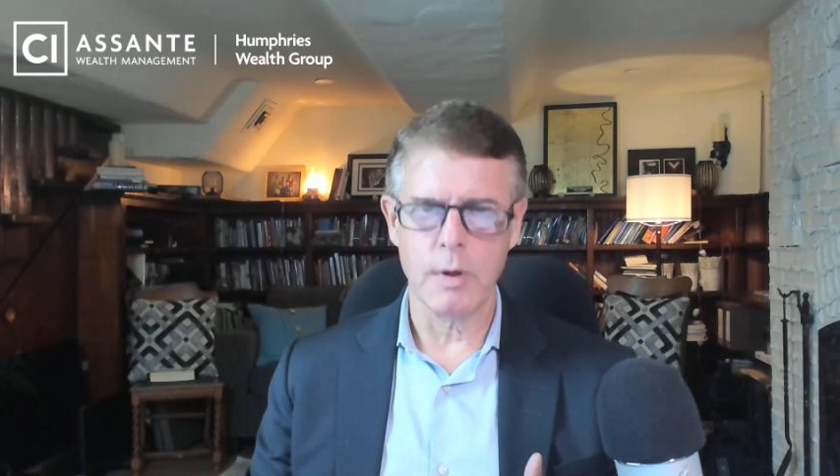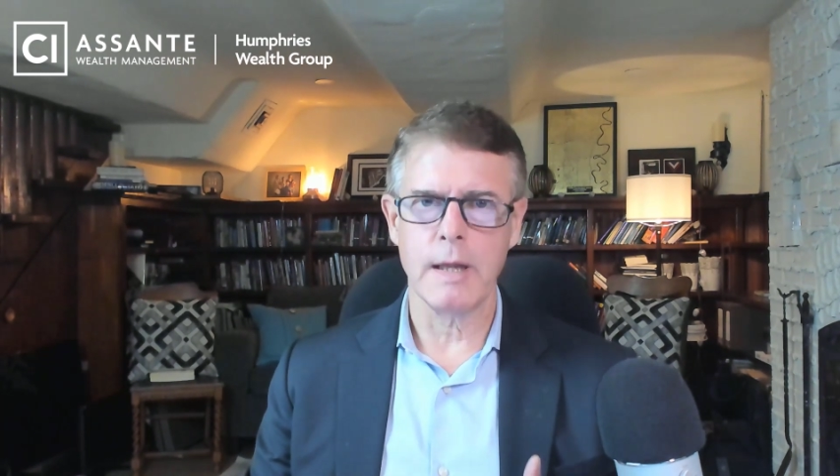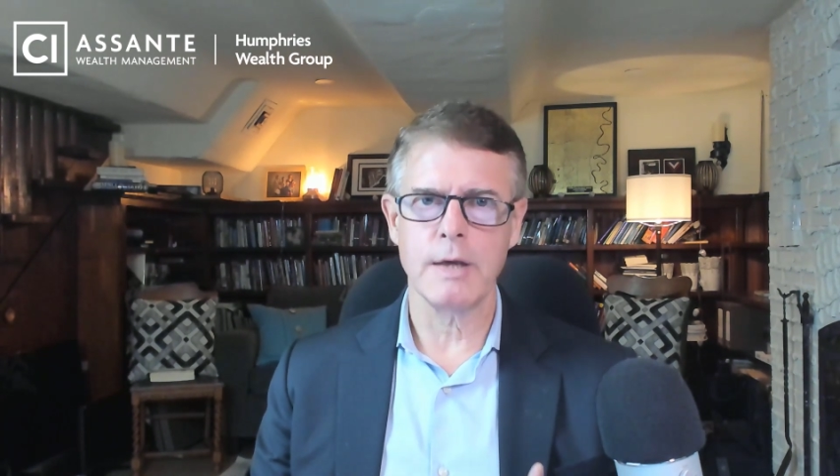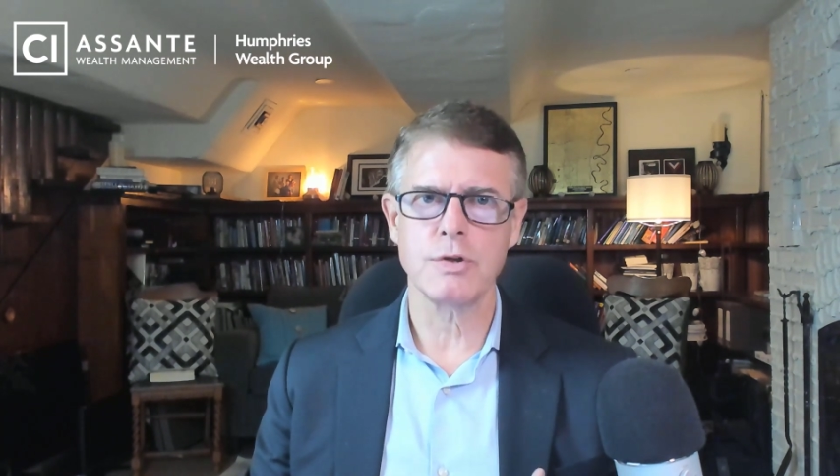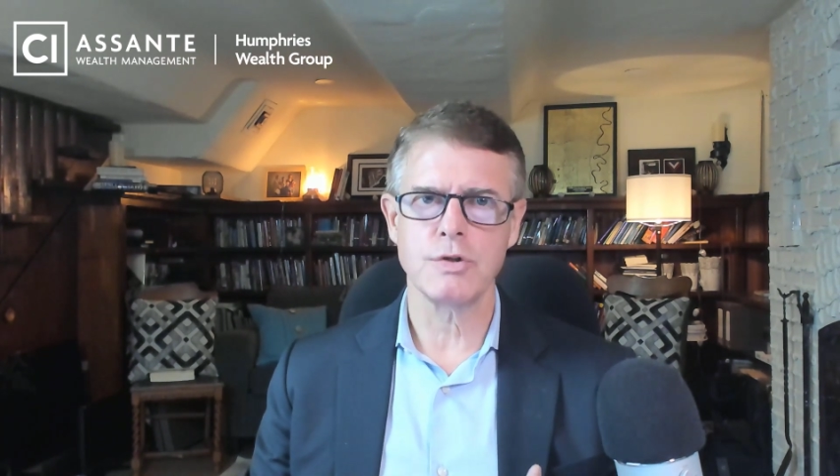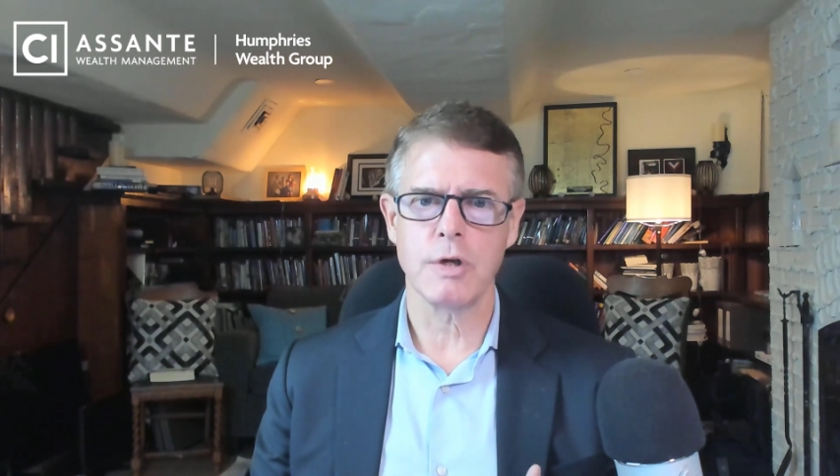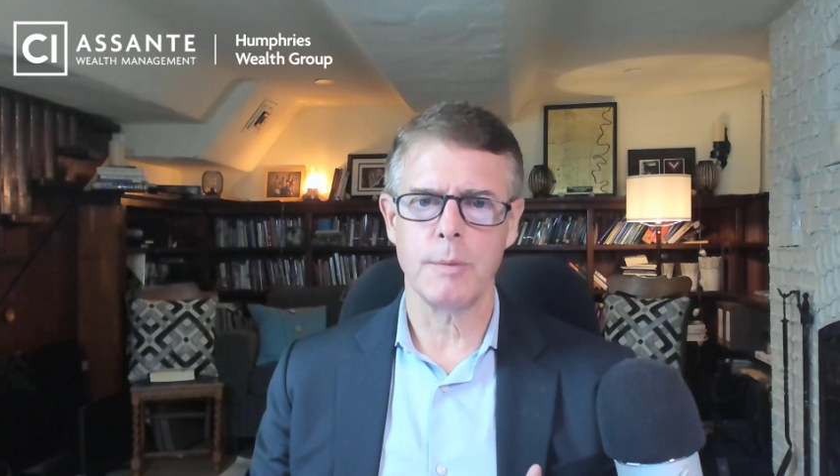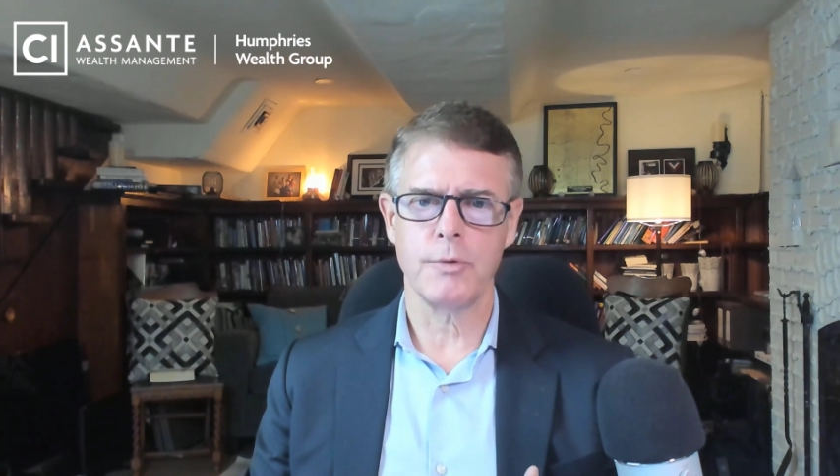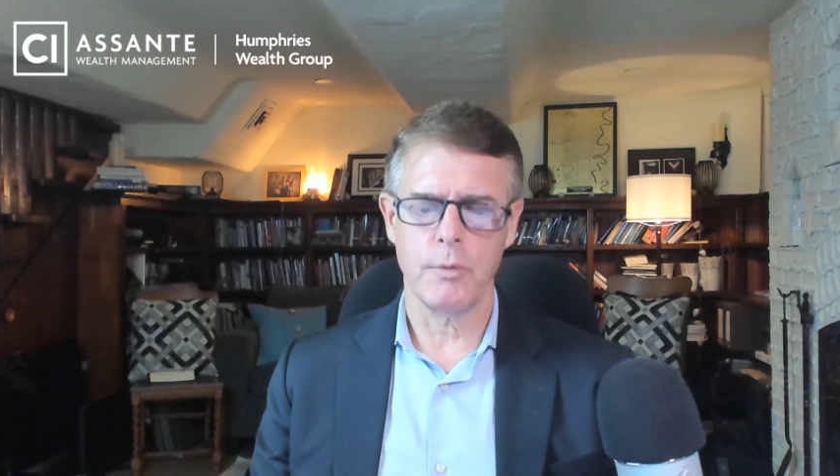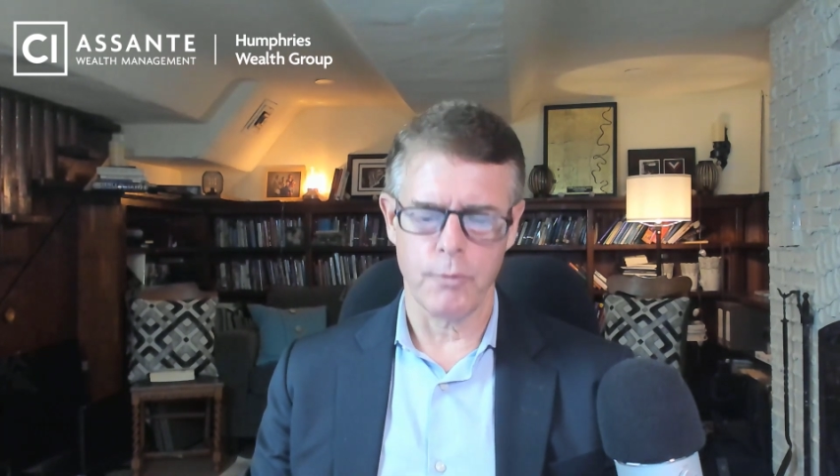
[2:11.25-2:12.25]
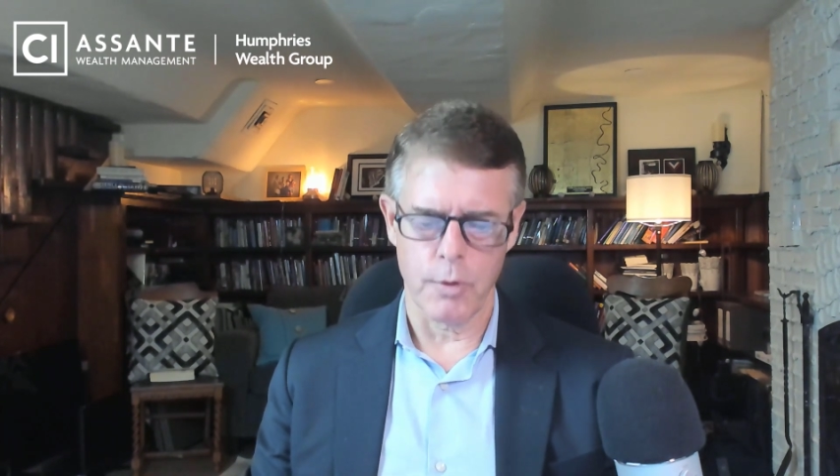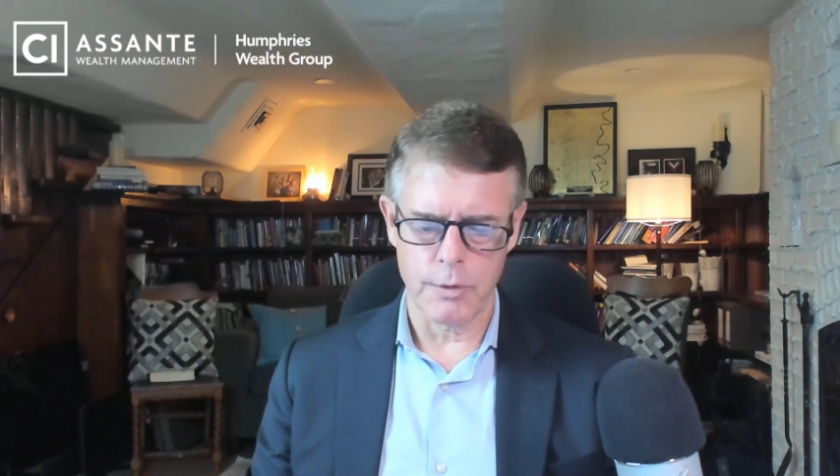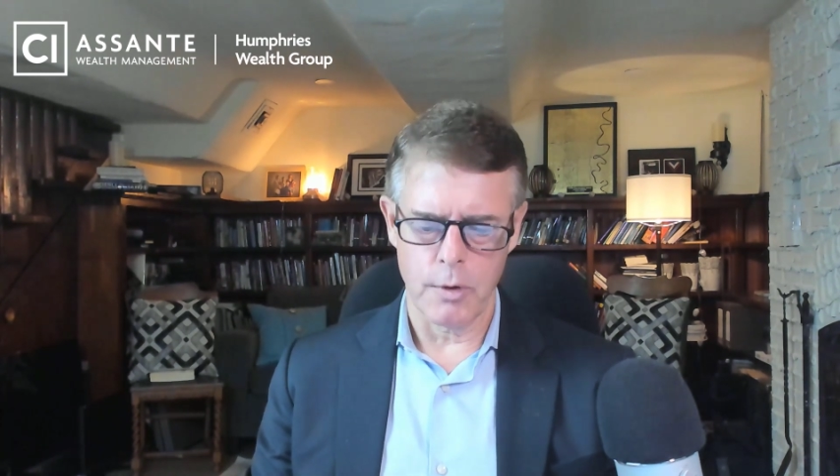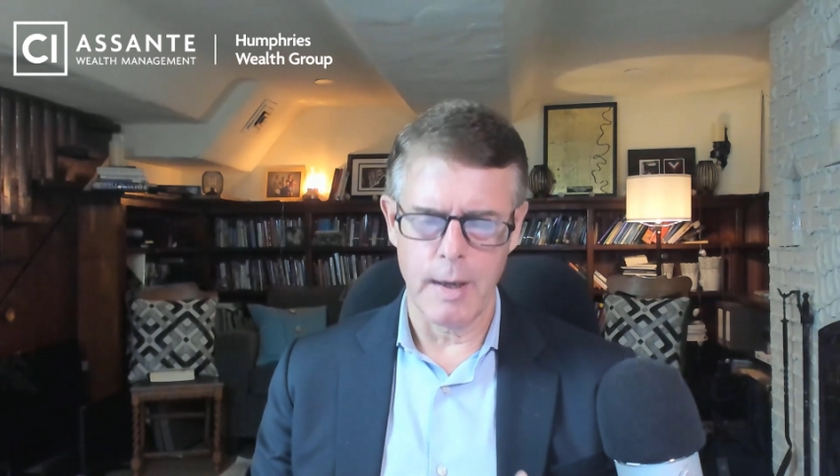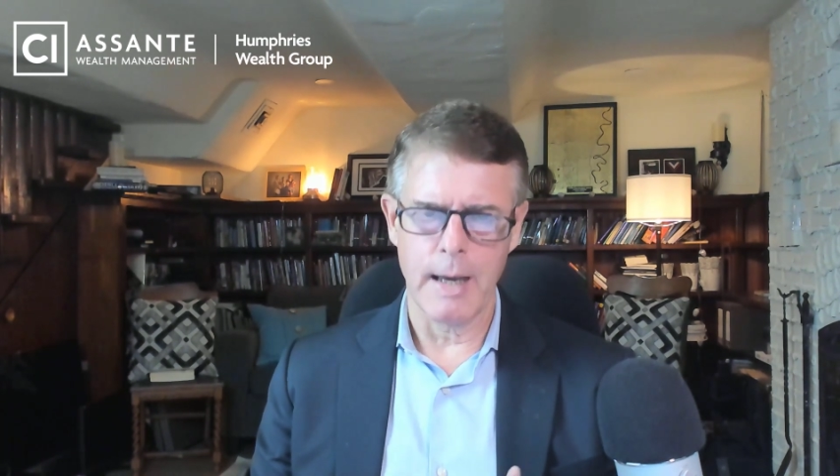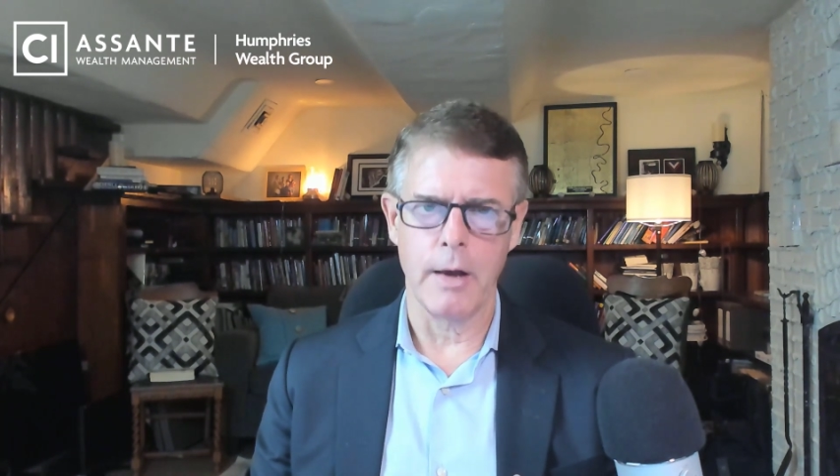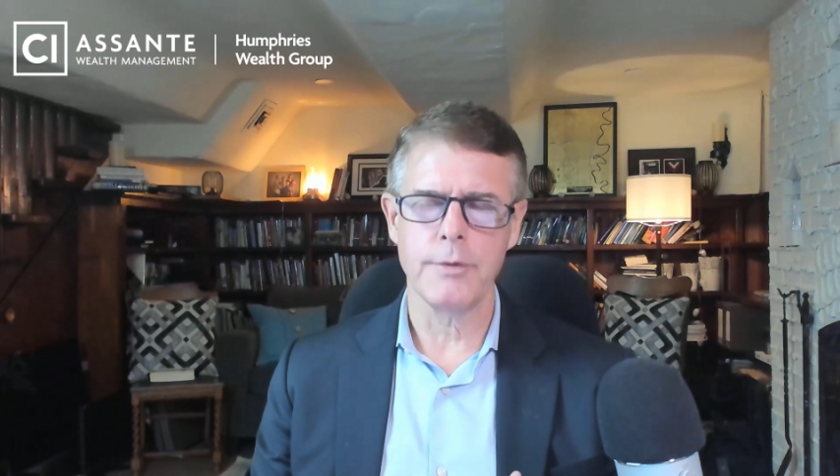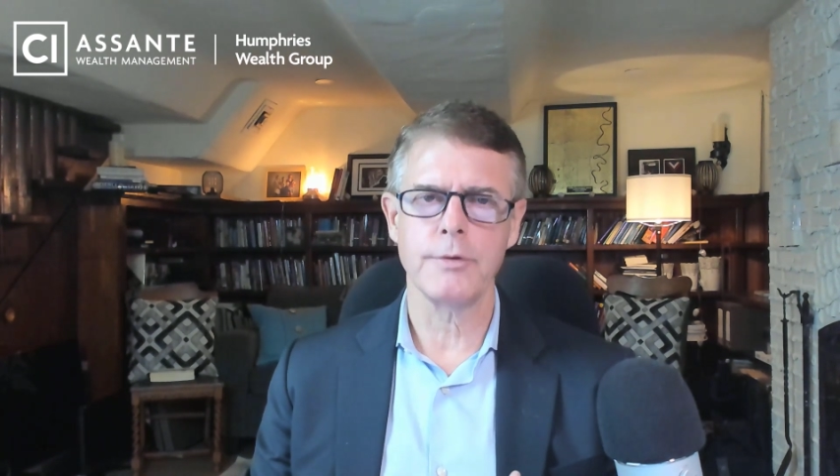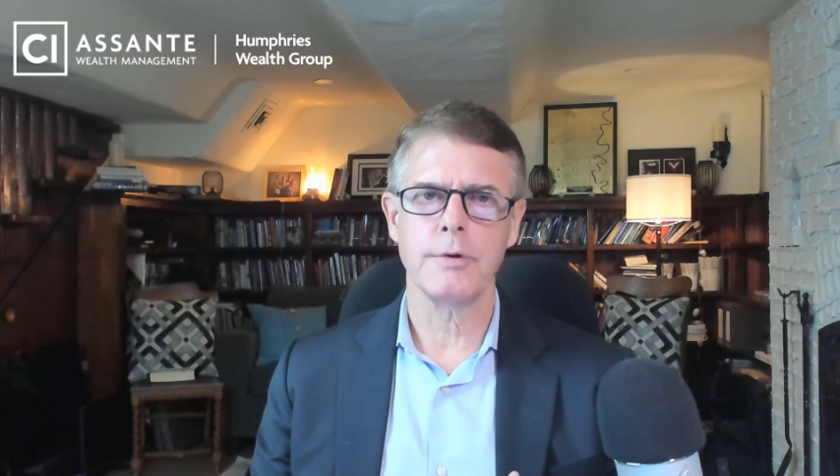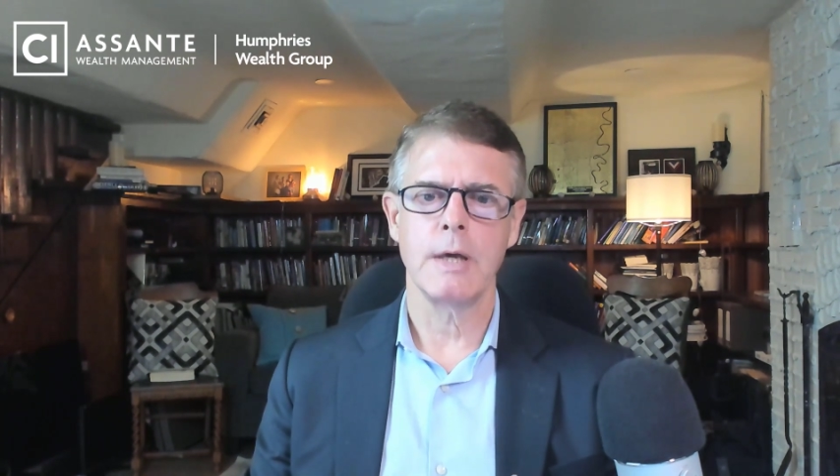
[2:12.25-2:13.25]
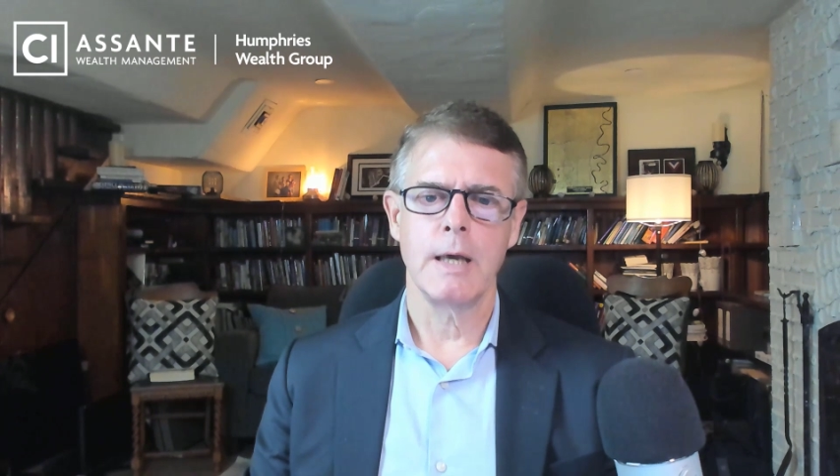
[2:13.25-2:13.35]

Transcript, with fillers: relationships, we've worked on our health,